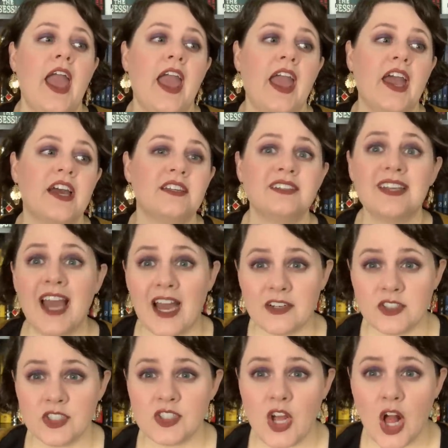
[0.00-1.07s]
And
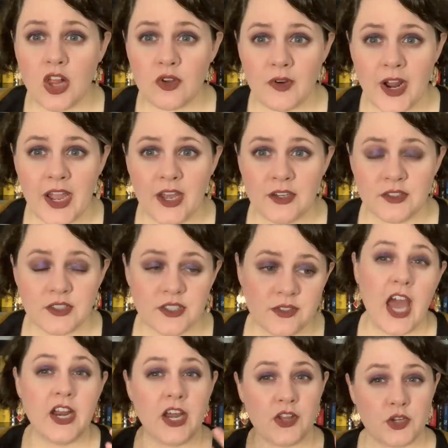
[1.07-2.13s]
yeah, just all around
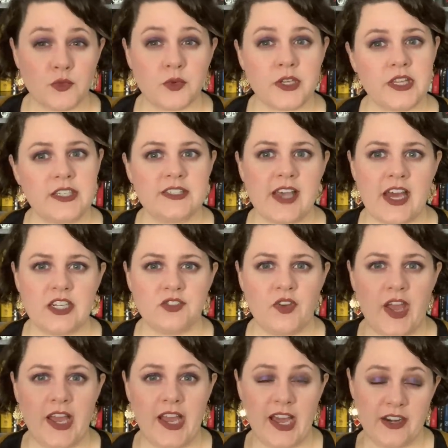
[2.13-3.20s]
another really
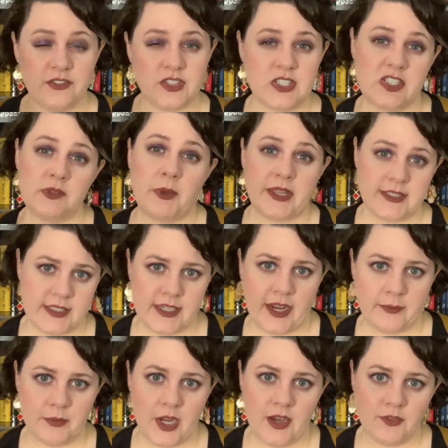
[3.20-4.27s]
satisfying kind of suspense
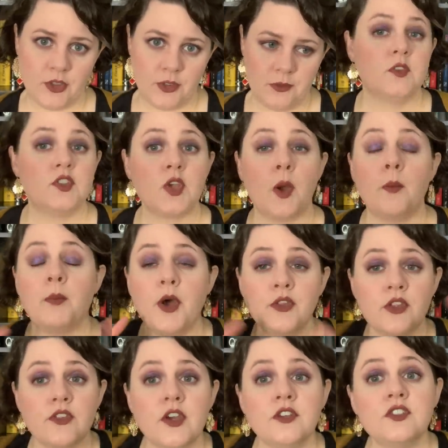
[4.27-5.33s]
type novel. So
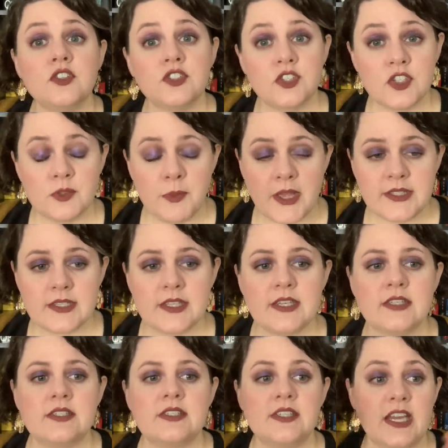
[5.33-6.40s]
both of those are
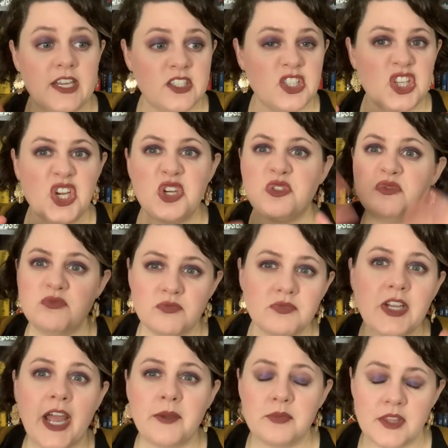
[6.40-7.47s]
suspenses,
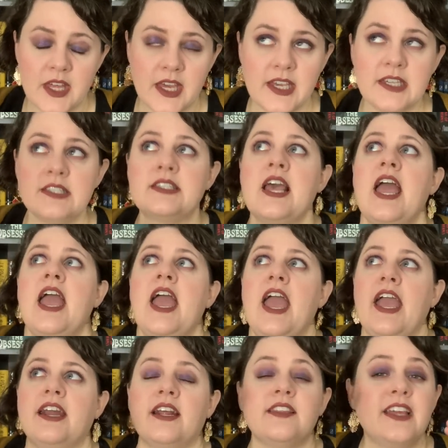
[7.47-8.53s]
standalone type things.
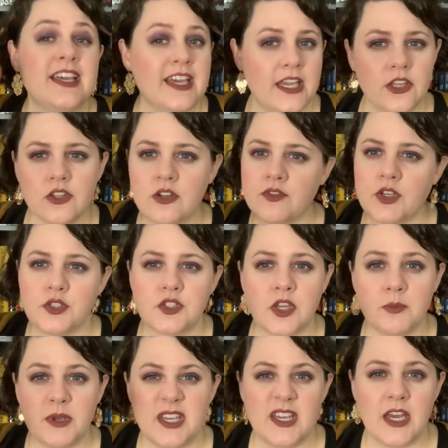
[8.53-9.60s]
And I think either of those
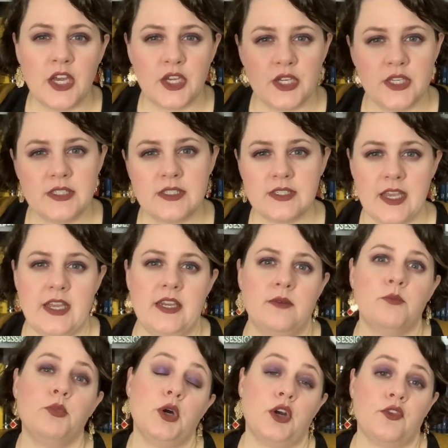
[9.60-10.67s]
could be a good
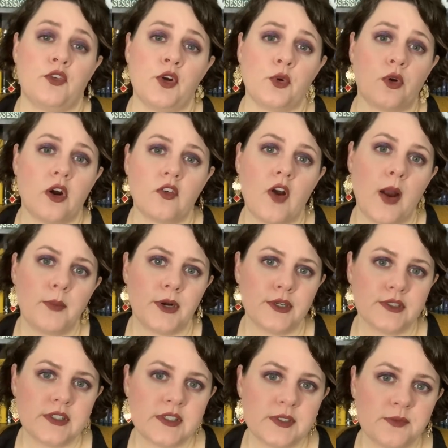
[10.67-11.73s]
second book for Nora
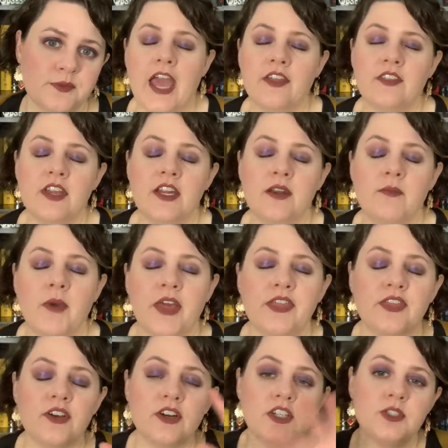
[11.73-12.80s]
Roberts. And then my
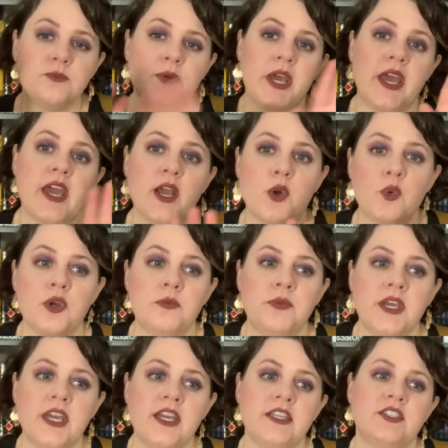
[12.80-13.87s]
third pick would
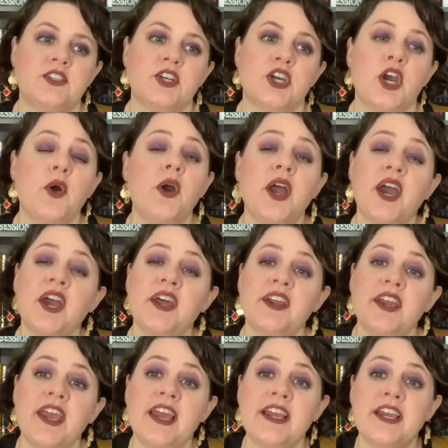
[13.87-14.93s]
be to go ahead
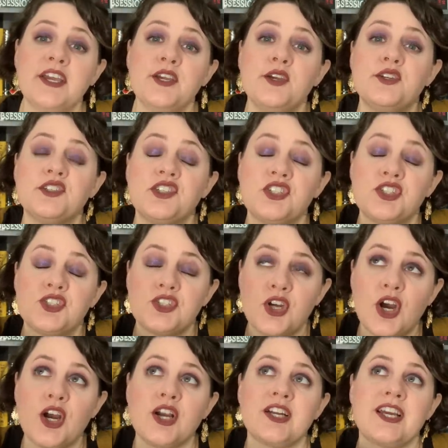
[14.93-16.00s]
and get you to
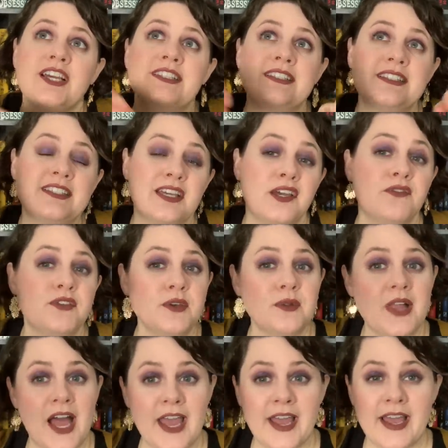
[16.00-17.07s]
start and see if you
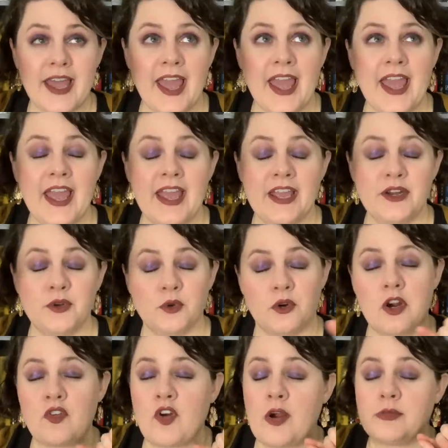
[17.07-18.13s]
like a
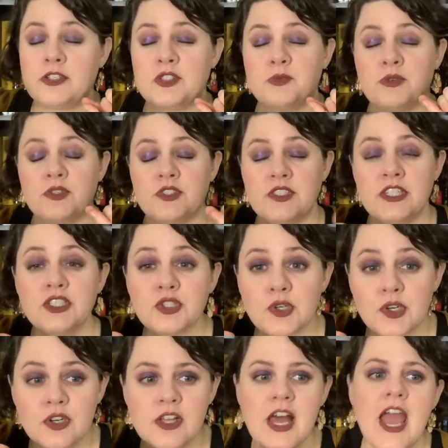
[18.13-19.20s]
Nora Roberts
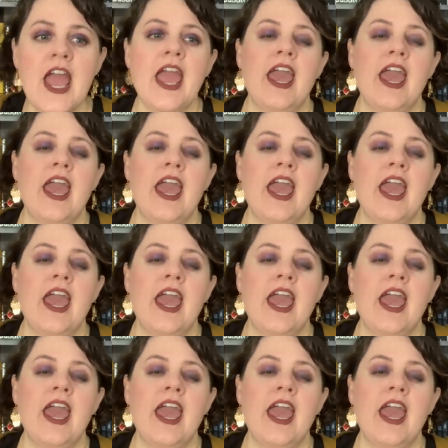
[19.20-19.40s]
procedural.